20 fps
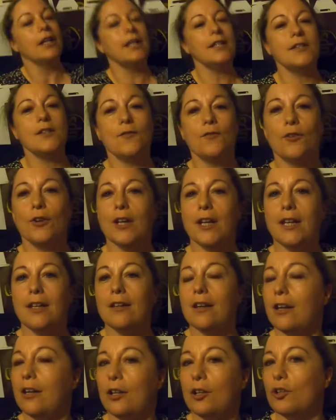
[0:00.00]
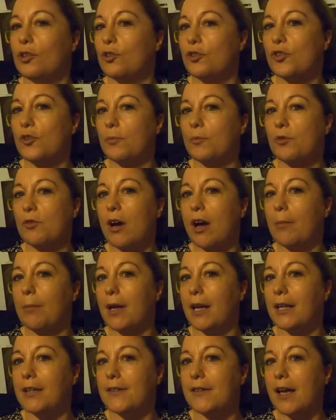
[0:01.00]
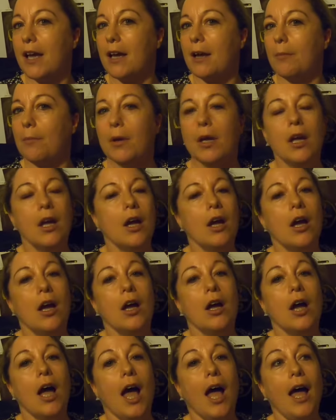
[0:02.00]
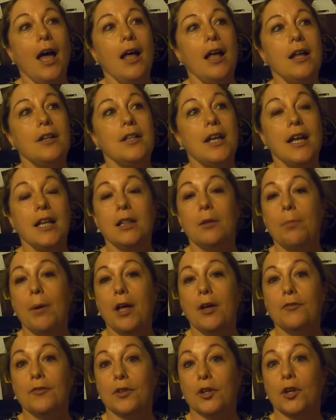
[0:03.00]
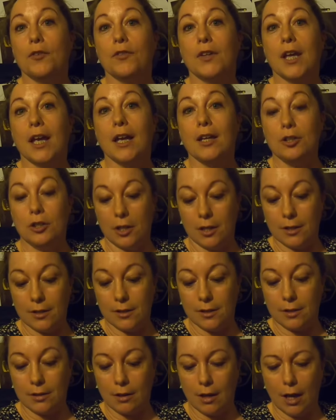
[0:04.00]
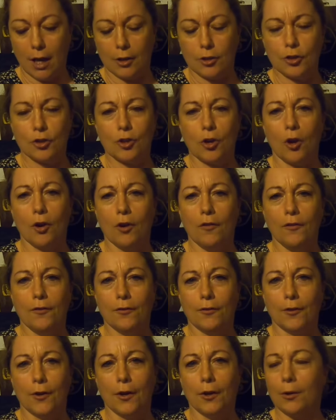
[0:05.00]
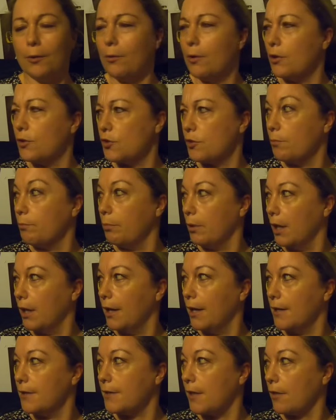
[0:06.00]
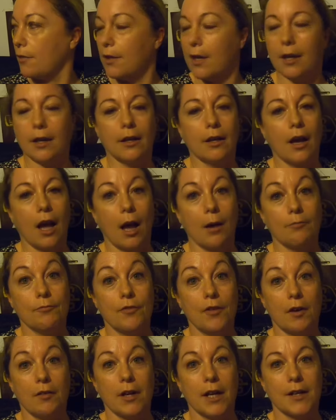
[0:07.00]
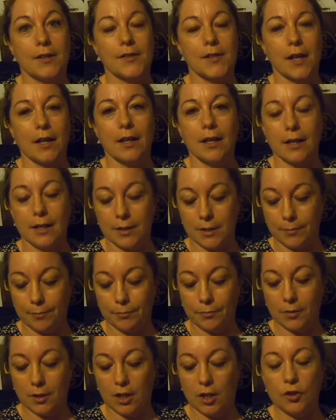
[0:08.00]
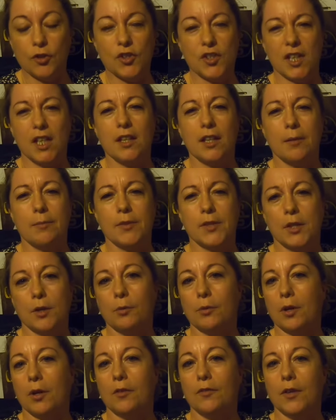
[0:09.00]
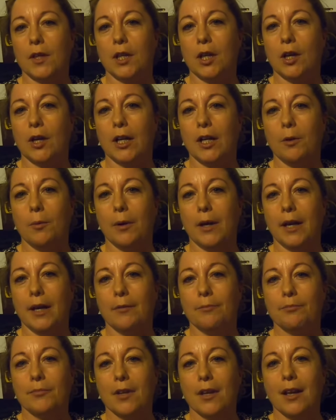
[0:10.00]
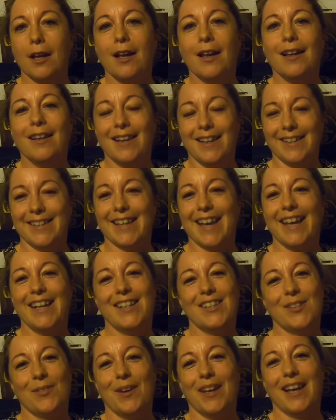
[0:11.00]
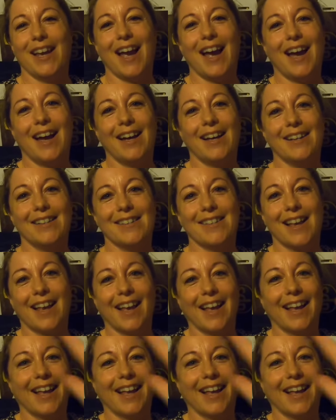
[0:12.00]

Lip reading: It's free and you can unsubscribe at any time. And hit the bell for notifications. I just got an offer through on some plates, I think. I'm very excited. You'll see them soon on a video anyway. Let's get into it, guys.